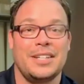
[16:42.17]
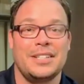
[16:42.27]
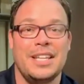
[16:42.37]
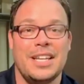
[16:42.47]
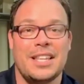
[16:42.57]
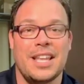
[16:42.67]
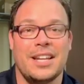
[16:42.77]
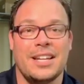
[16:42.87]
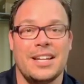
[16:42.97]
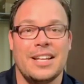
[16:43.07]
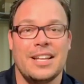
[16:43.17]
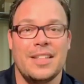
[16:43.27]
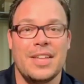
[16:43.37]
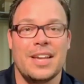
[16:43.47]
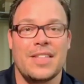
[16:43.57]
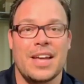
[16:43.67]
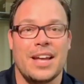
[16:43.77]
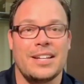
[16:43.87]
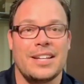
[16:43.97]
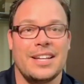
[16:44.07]
Think of that. Think of
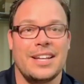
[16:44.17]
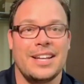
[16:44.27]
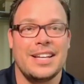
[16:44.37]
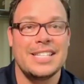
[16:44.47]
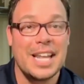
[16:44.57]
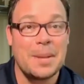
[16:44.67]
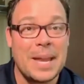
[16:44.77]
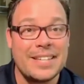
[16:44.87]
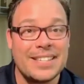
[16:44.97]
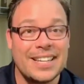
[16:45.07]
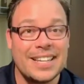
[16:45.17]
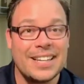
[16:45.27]
that. Isn't that amazing?